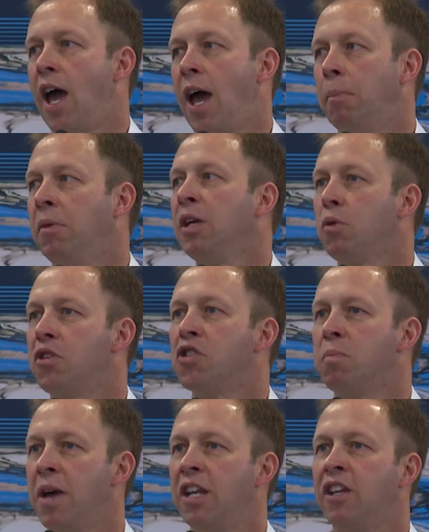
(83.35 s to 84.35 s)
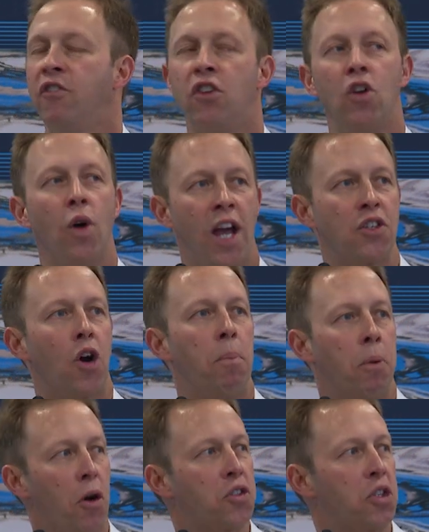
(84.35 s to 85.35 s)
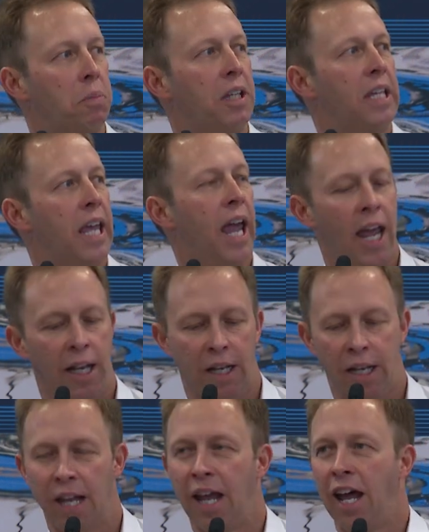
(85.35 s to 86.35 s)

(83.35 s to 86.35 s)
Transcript: and meet with as many of you as I possibly can.